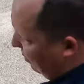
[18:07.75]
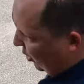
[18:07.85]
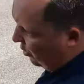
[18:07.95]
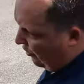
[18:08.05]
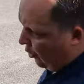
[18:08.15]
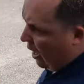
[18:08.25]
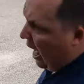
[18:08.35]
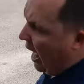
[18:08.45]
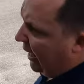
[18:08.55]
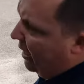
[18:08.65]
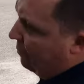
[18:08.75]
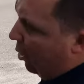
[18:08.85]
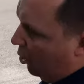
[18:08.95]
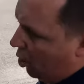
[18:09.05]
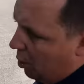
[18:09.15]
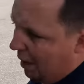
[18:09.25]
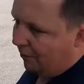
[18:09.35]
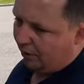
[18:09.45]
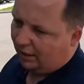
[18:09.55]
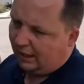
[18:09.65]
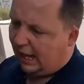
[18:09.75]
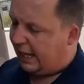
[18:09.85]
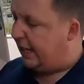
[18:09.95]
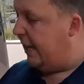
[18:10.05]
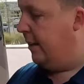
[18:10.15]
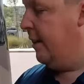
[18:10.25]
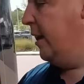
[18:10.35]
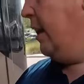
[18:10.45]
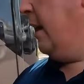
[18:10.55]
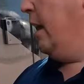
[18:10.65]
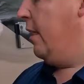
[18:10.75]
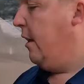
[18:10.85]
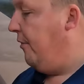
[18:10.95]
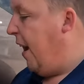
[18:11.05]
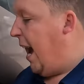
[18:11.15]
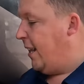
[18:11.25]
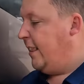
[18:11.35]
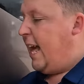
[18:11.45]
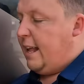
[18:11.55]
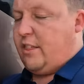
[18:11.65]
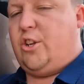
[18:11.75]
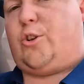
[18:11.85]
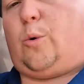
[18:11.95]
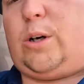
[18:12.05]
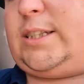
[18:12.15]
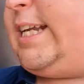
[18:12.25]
a beautiful high-end motorhome. I really like it. The fact that the door